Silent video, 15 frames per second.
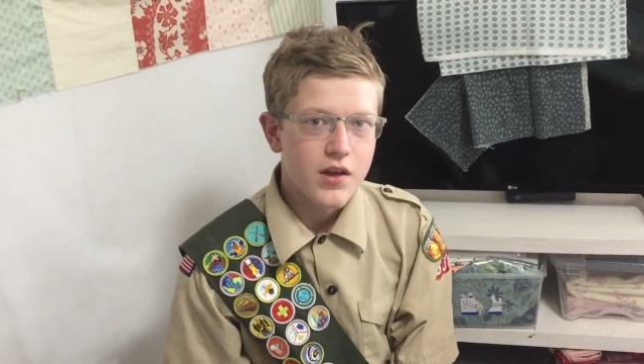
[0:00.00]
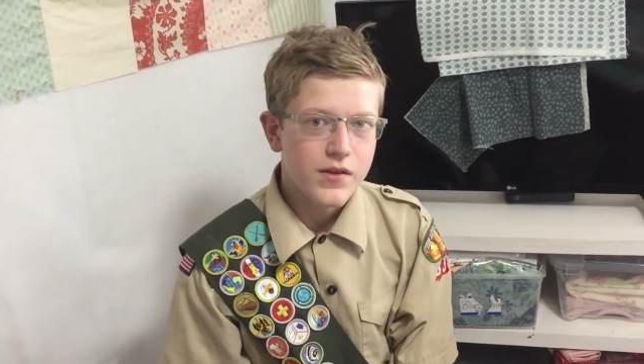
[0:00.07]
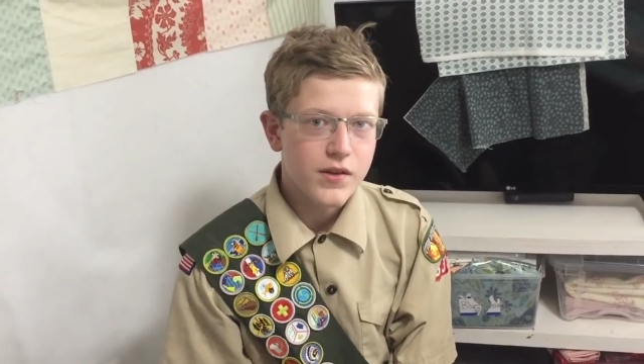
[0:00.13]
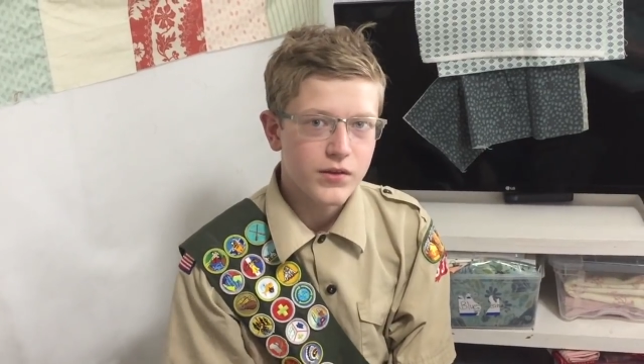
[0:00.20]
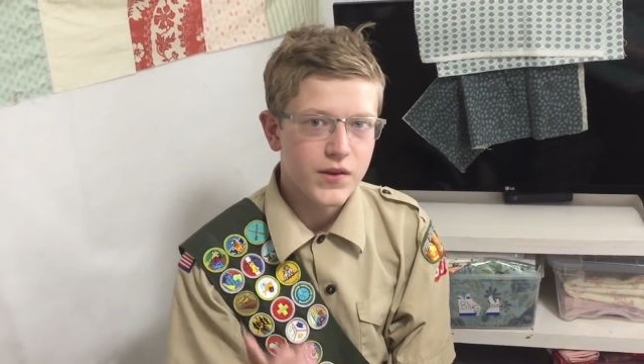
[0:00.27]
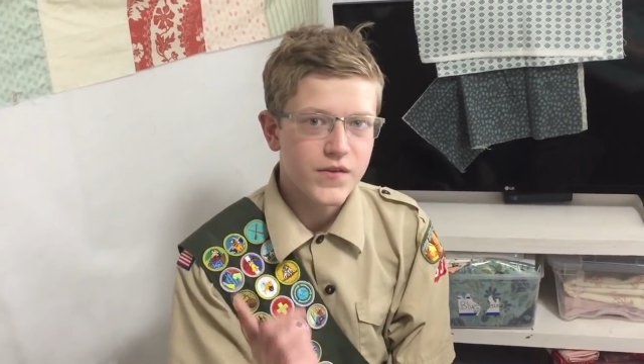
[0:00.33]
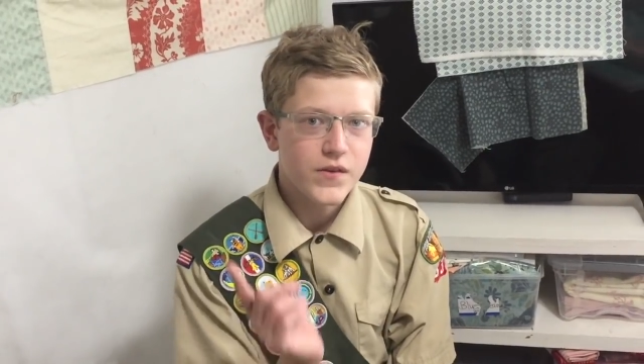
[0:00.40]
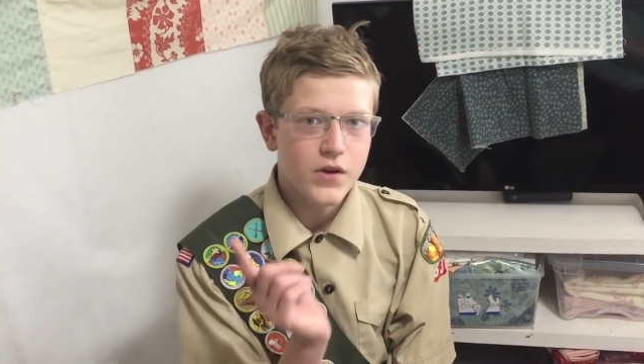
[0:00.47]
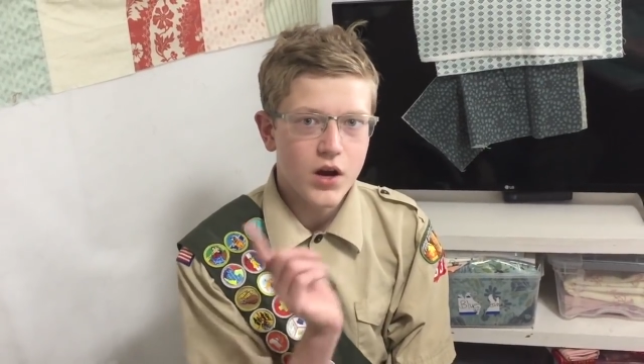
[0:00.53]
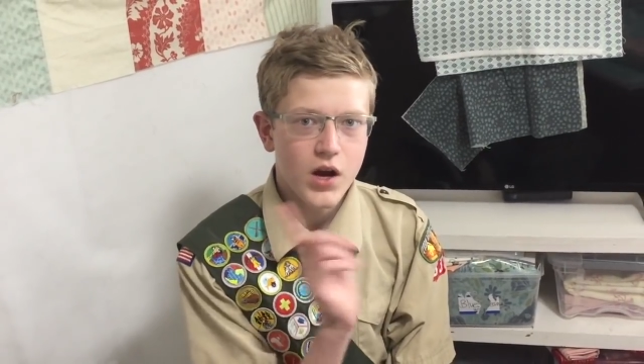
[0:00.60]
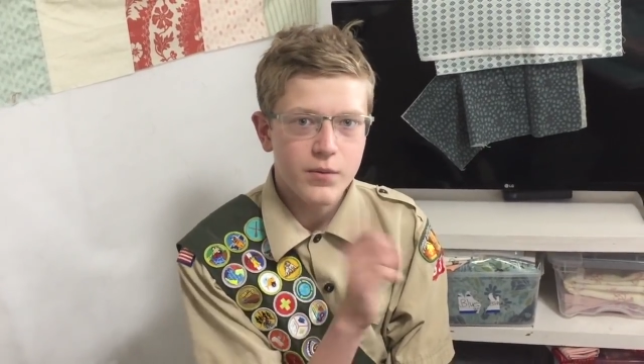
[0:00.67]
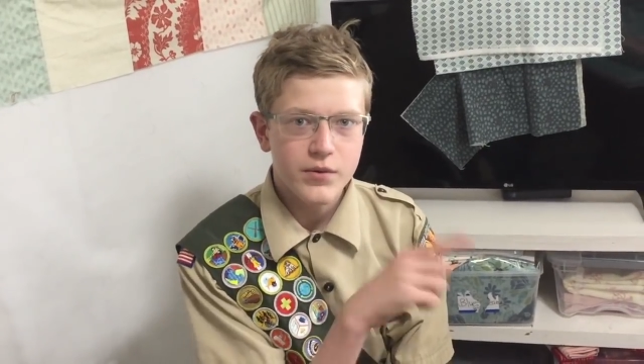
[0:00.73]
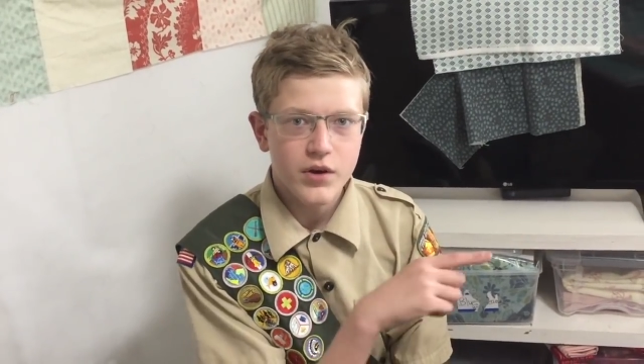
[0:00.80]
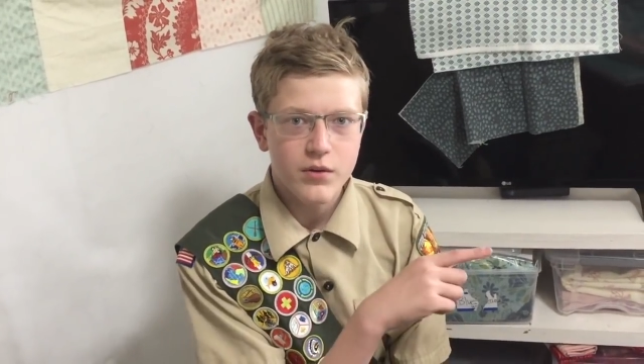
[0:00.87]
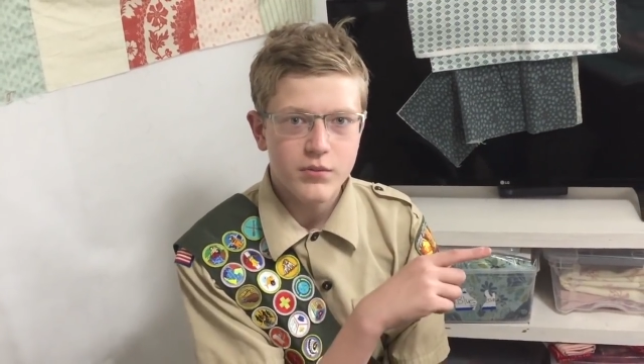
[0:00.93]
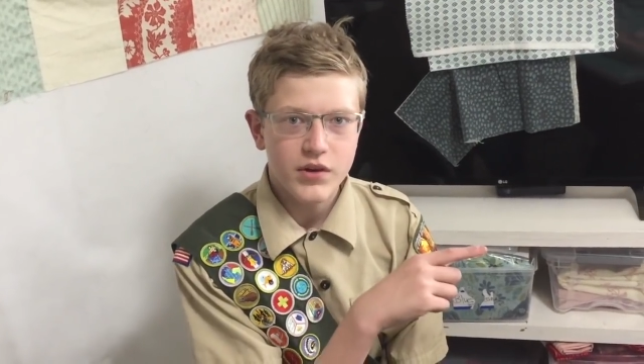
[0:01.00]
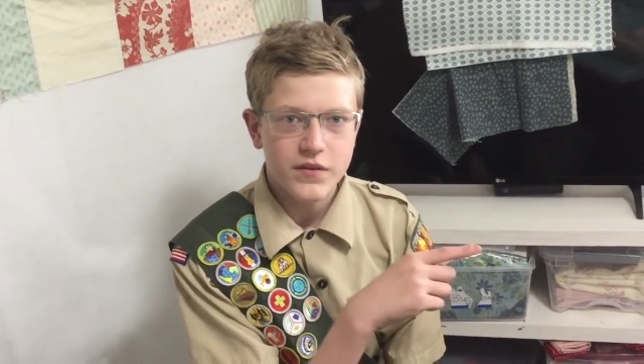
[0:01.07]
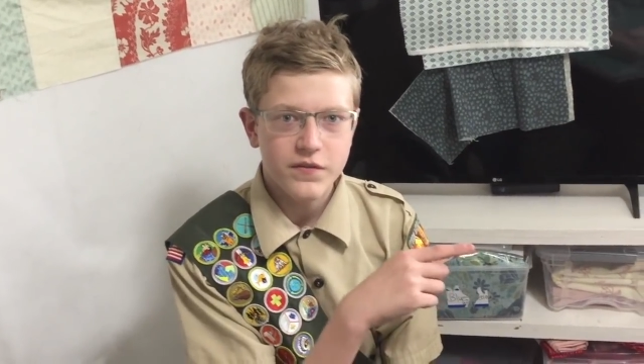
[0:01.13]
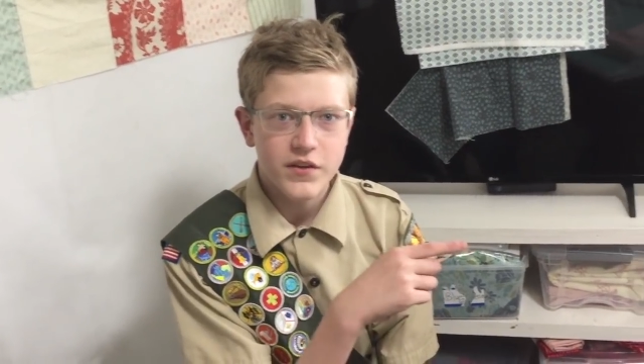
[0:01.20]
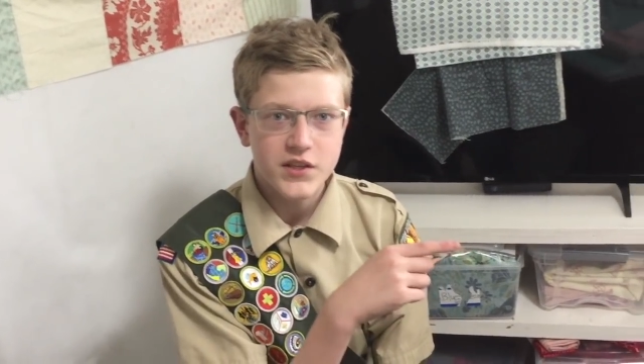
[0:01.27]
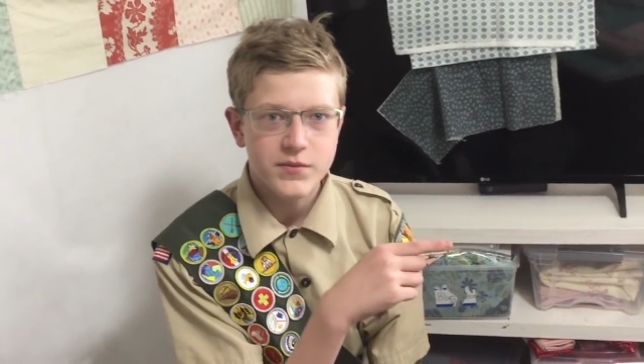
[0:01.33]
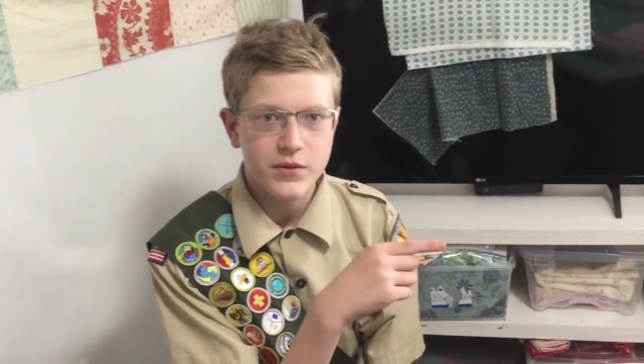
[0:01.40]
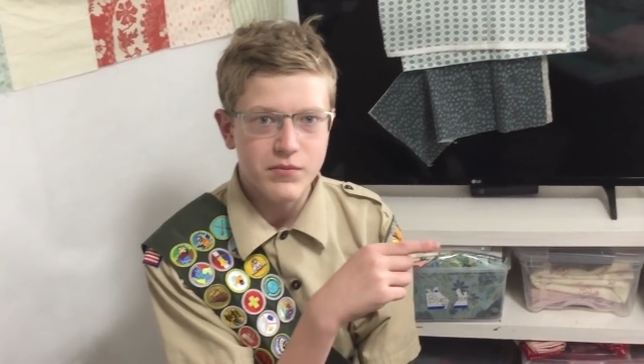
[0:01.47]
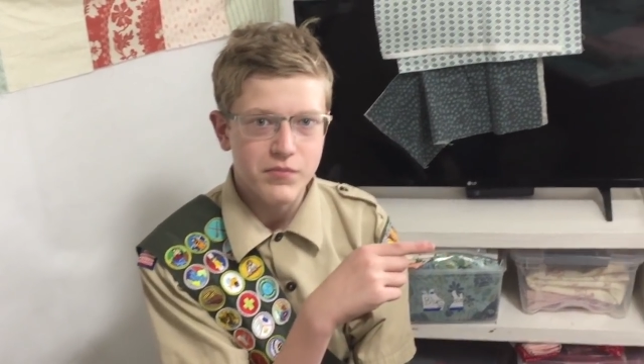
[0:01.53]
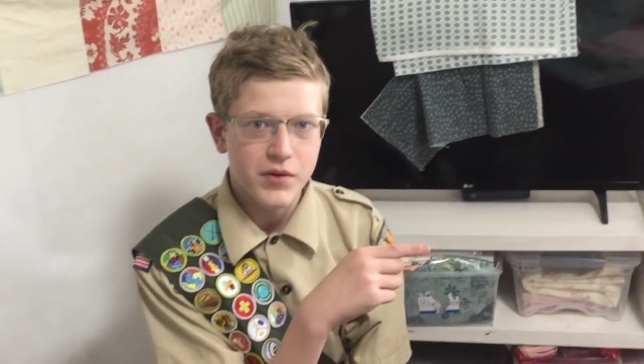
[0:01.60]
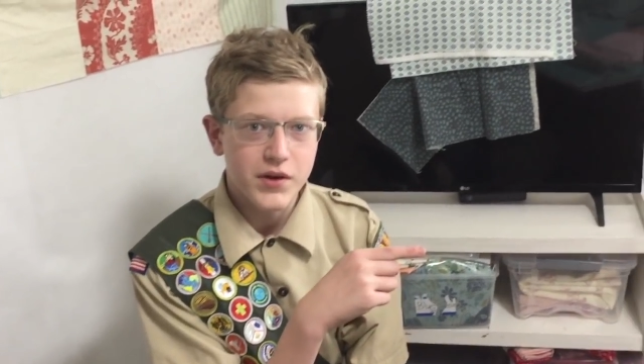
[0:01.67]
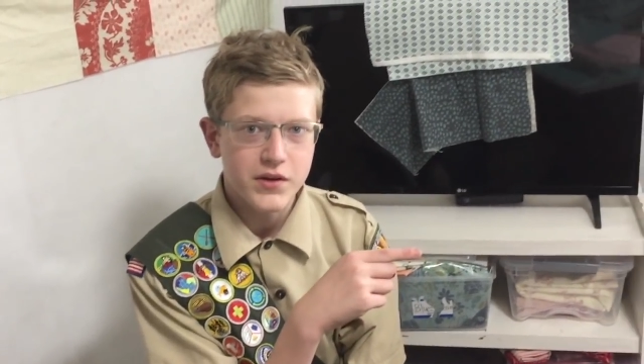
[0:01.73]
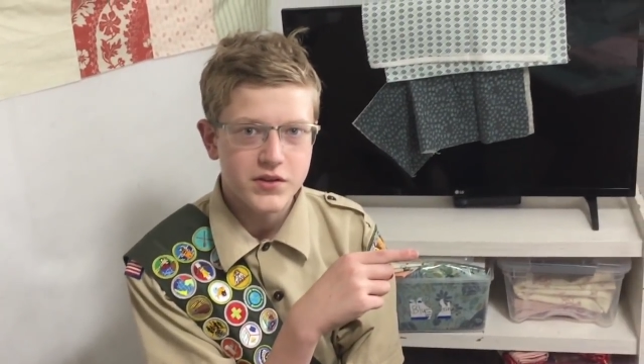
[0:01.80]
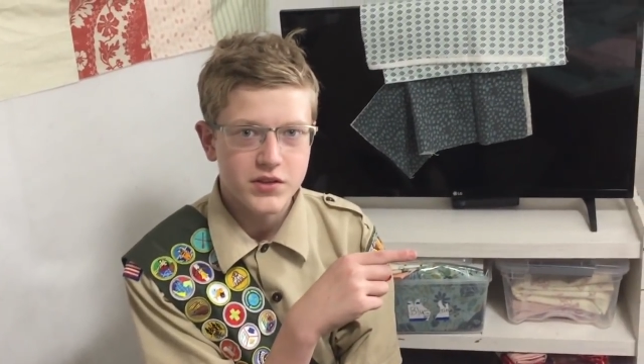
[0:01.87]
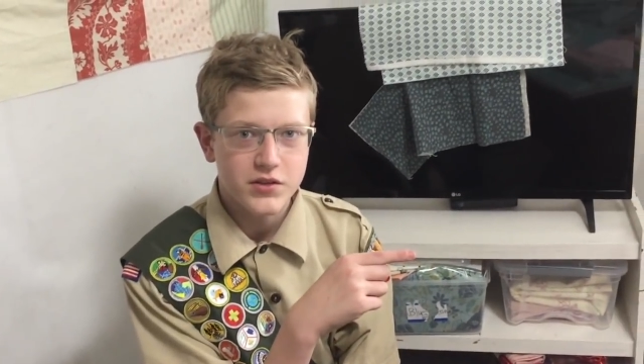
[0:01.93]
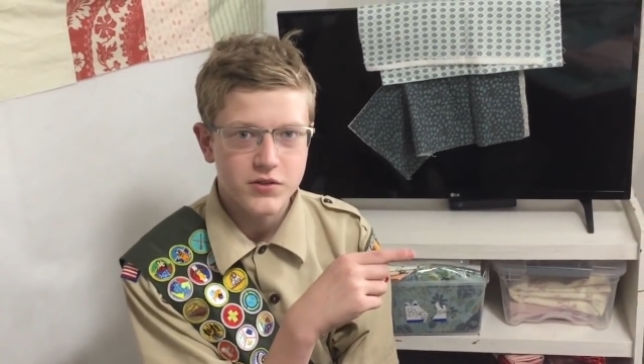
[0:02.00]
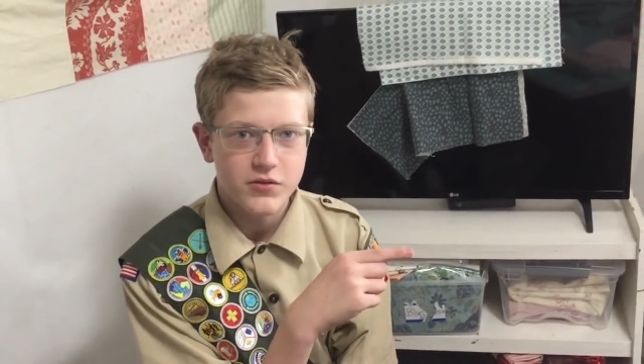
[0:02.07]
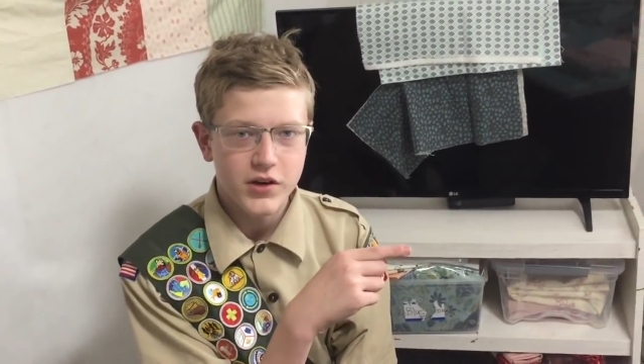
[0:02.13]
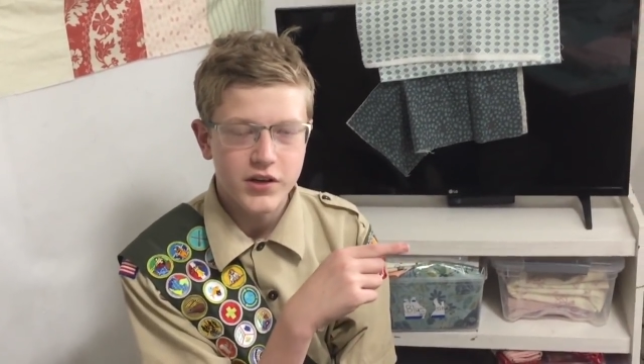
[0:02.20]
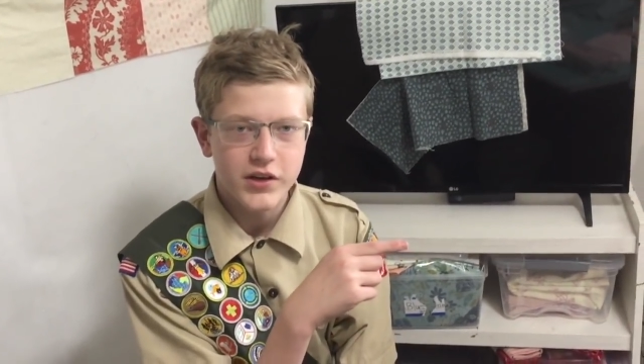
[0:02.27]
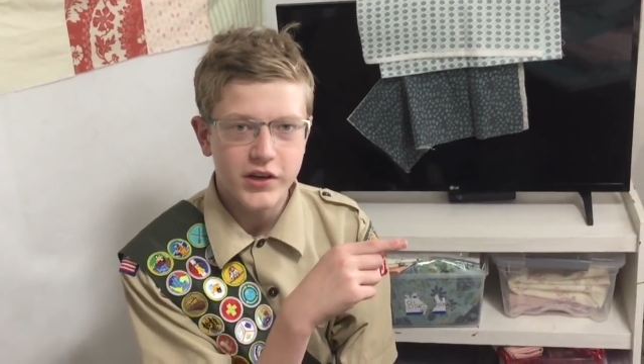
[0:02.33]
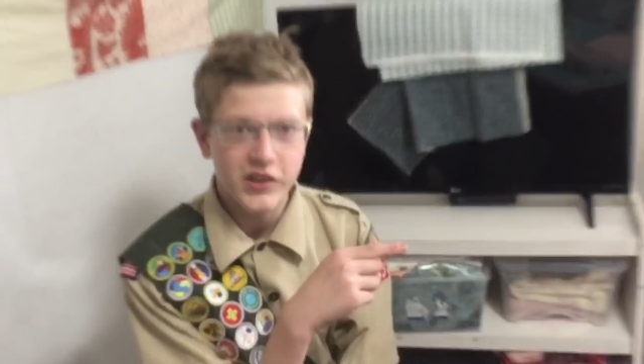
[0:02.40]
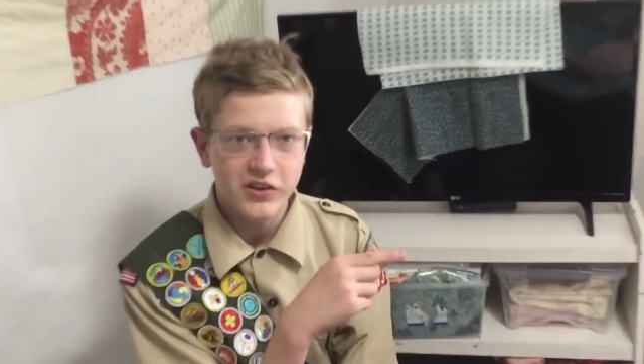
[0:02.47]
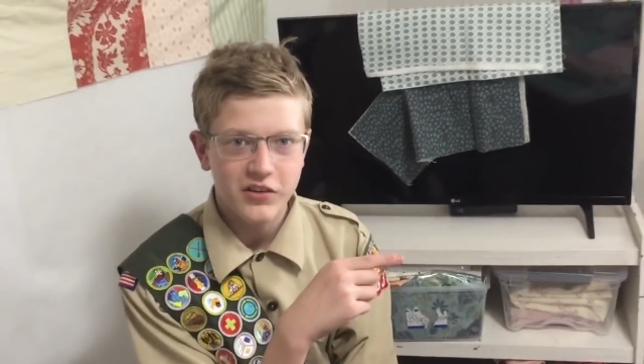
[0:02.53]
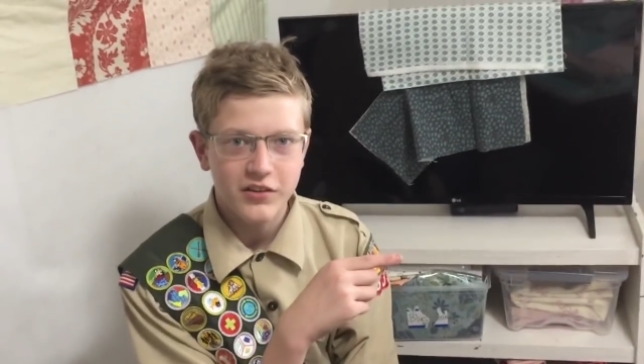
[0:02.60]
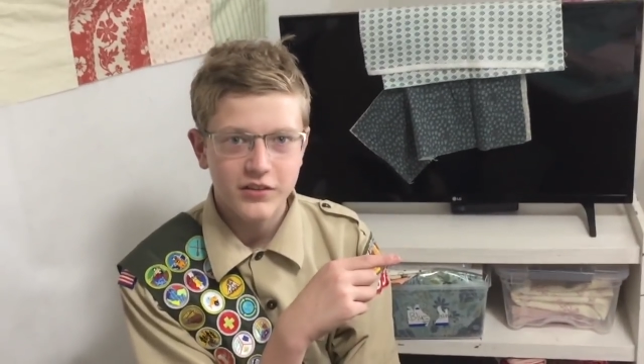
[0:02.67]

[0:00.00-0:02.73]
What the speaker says: then leave a comment on my Facebook page that's right here.